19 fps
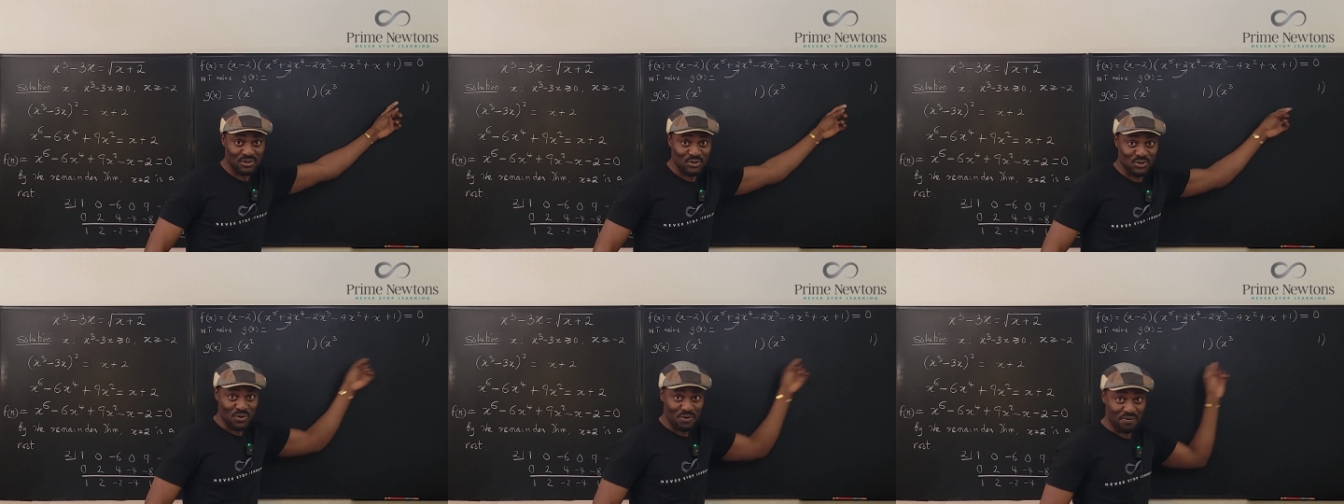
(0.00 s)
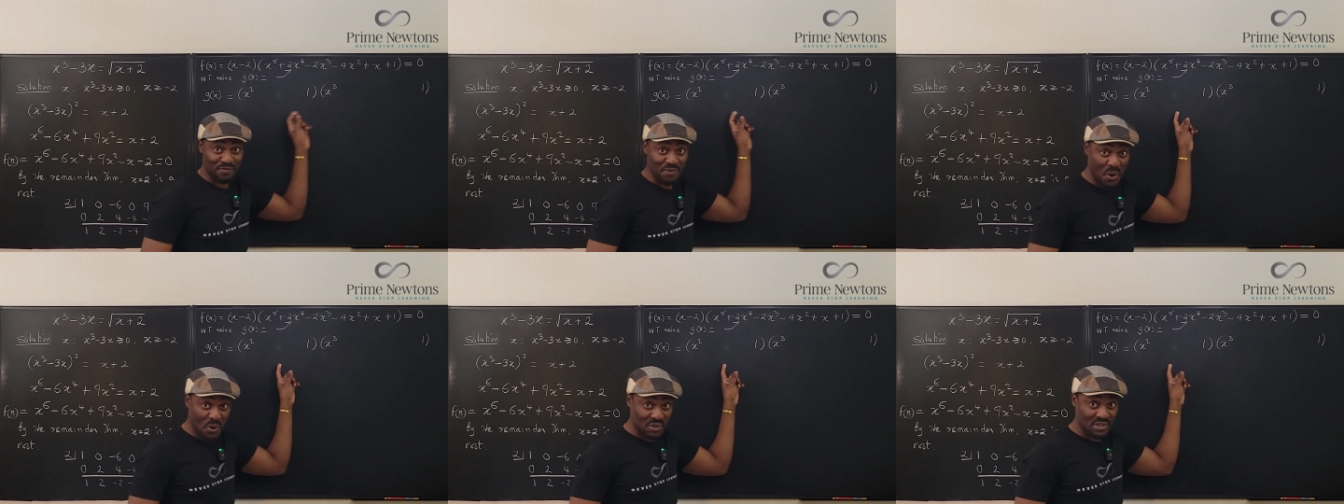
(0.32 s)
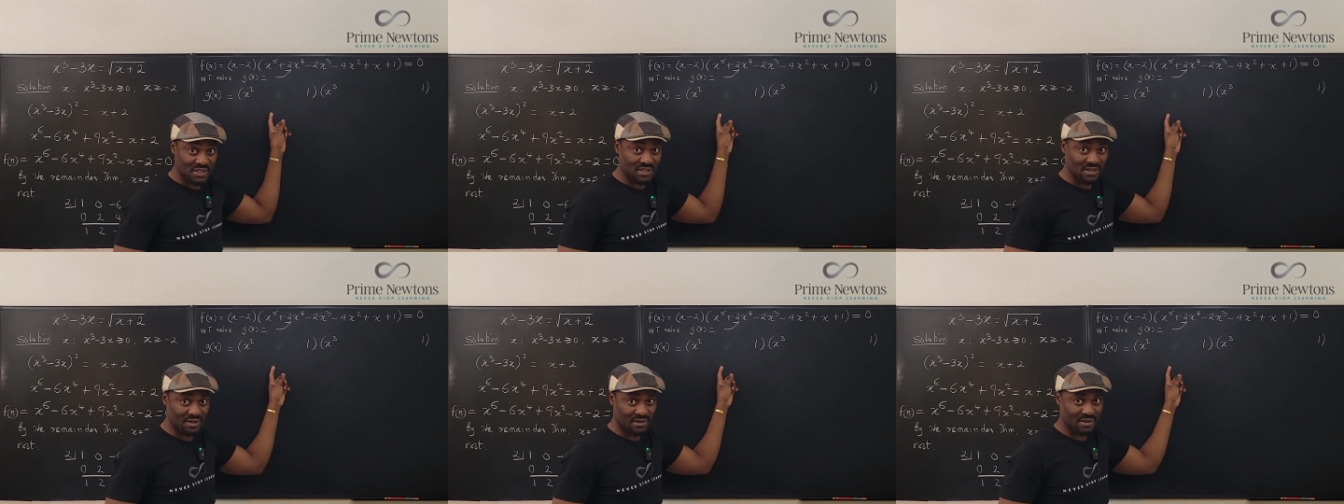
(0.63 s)
So
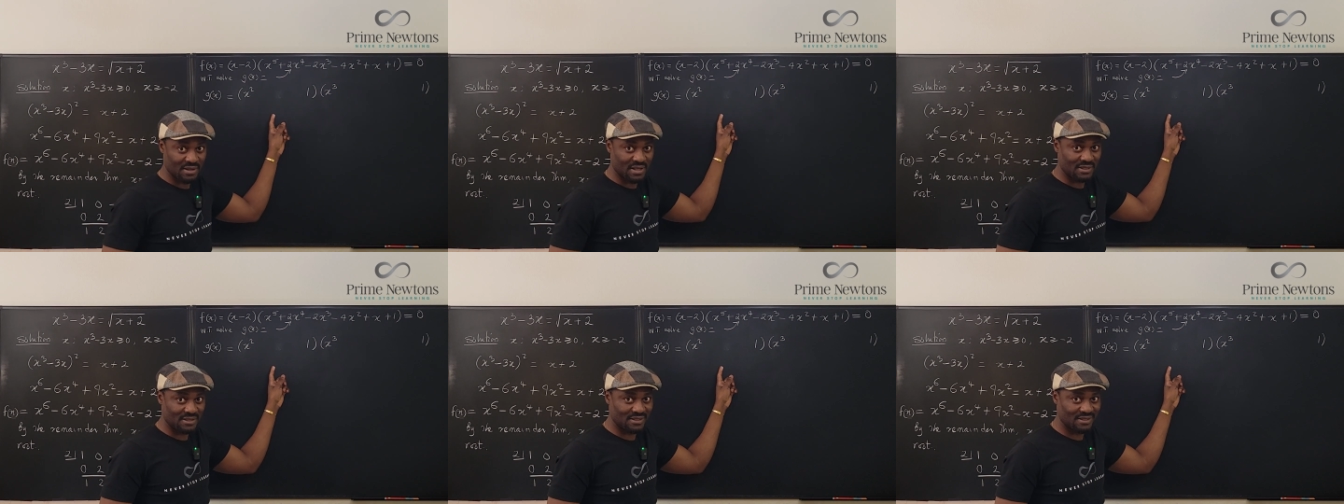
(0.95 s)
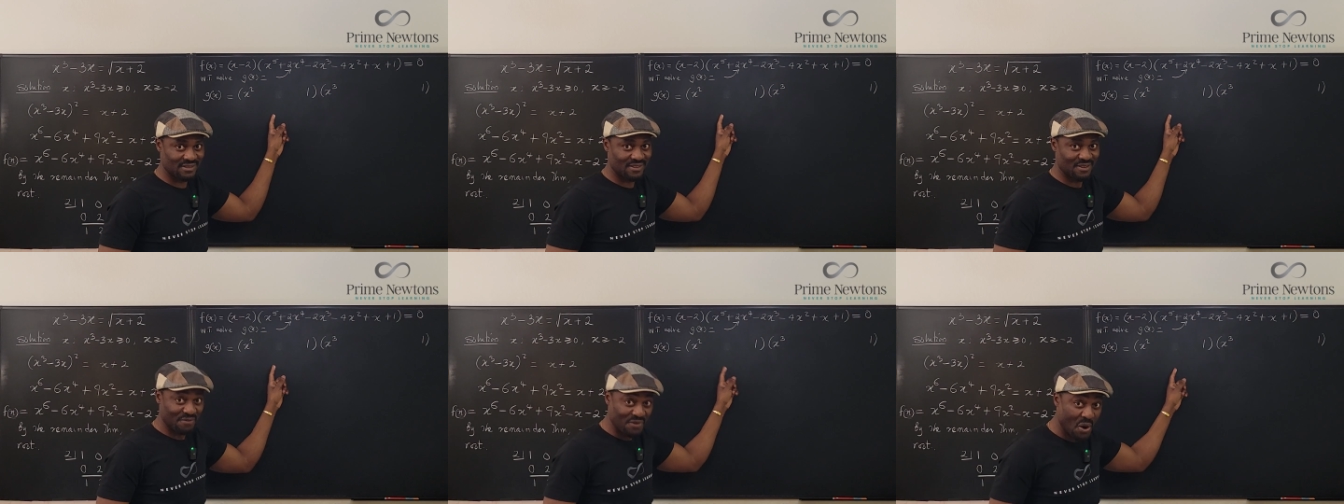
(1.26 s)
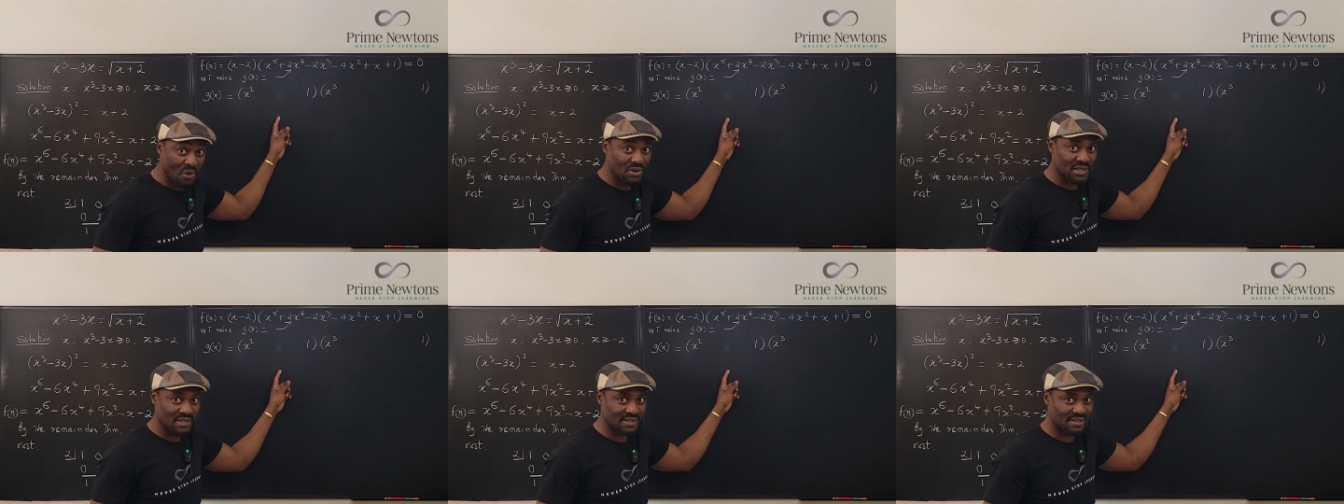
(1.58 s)
focus on this.
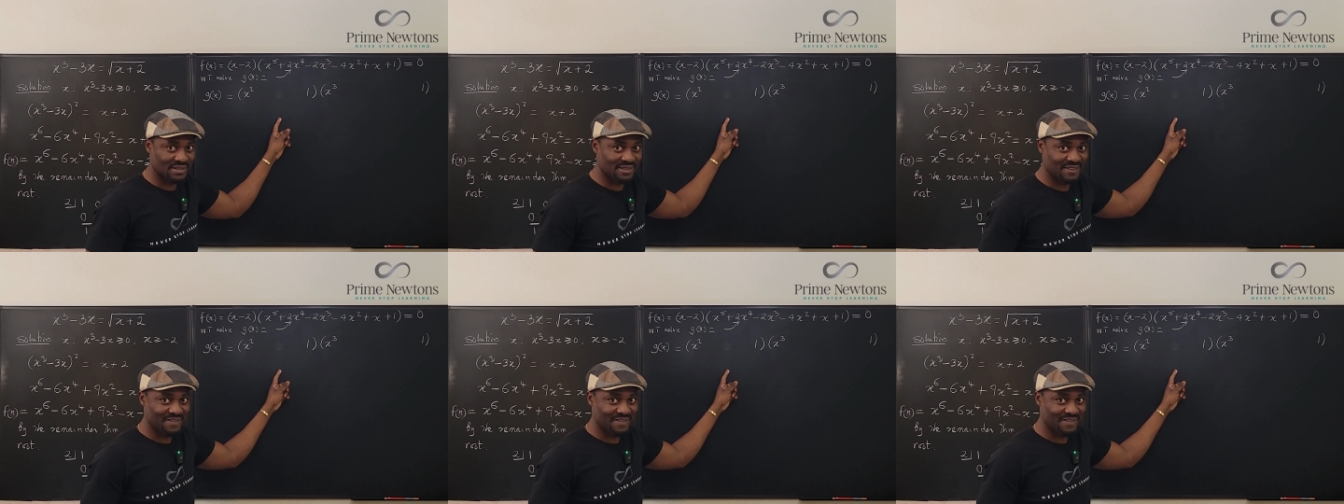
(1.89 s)
Focus.